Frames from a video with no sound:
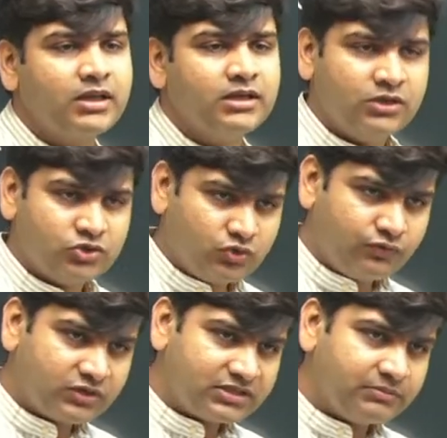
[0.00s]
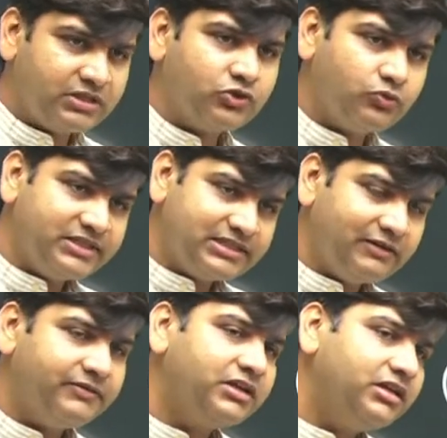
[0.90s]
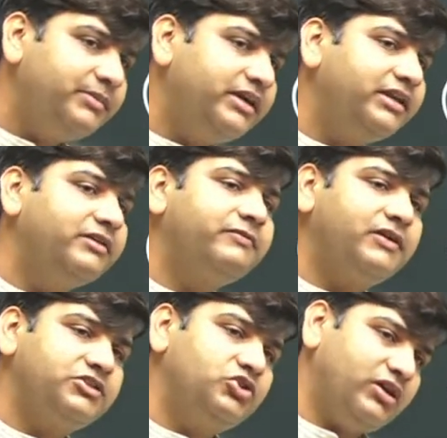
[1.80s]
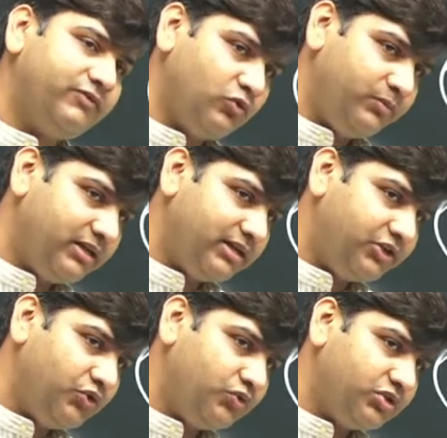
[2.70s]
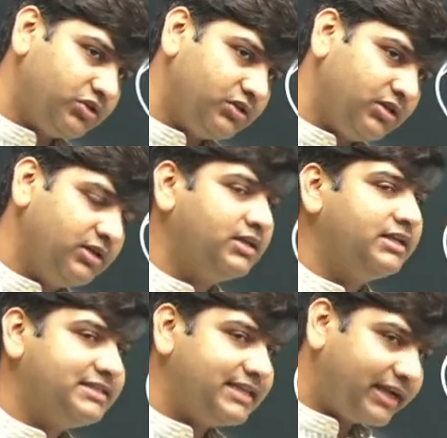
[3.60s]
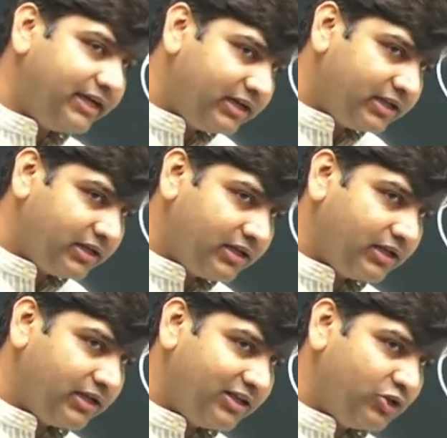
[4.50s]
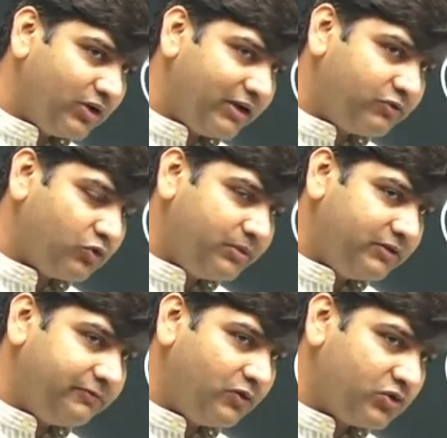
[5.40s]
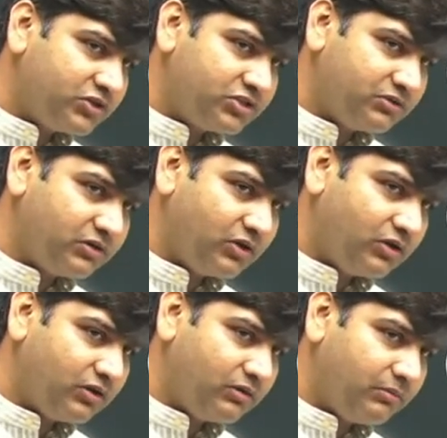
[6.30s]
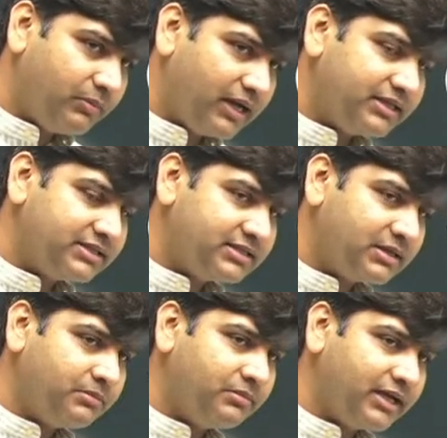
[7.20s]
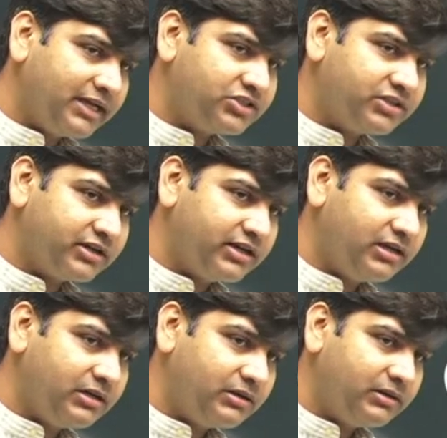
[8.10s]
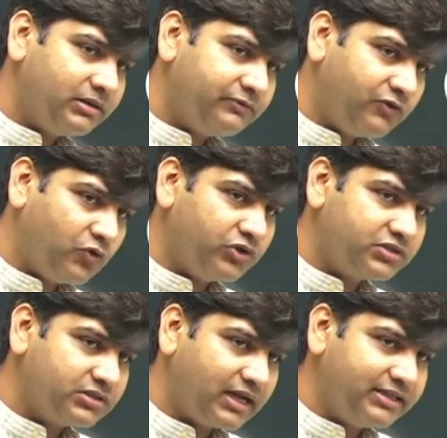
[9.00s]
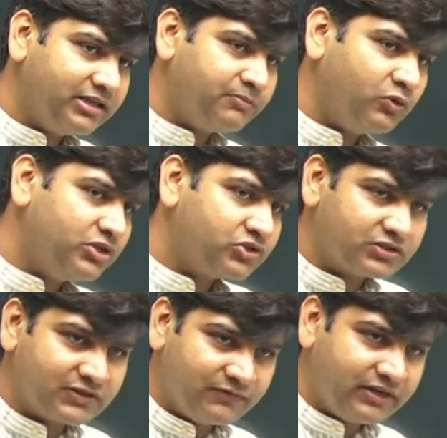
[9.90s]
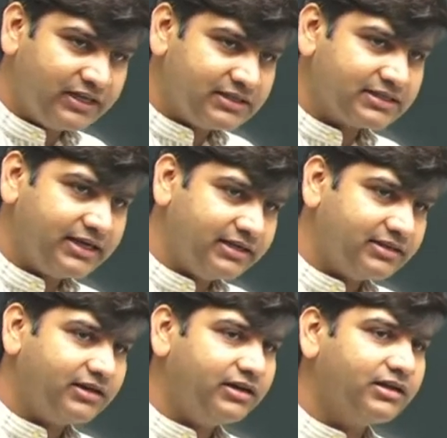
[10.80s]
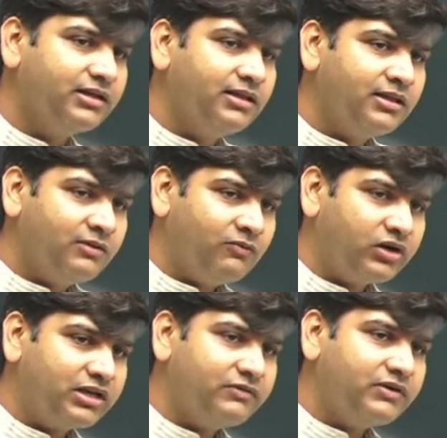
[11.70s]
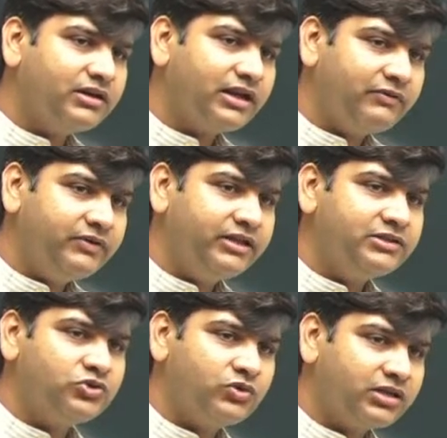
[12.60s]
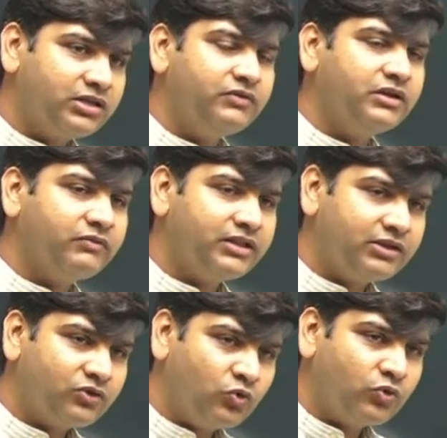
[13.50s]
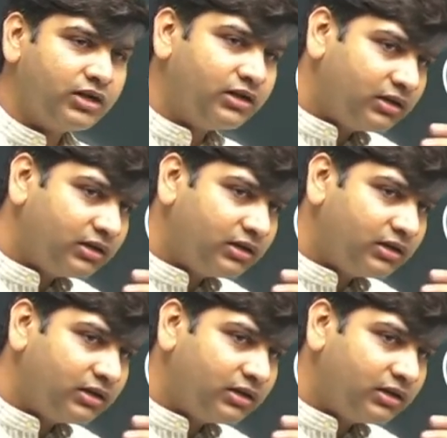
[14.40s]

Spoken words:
So for something to be self-incriminating, first you have to be an accused, second you have to be forced by some external force, either police or someone else, and third, whatever evidence you are giving, whether oral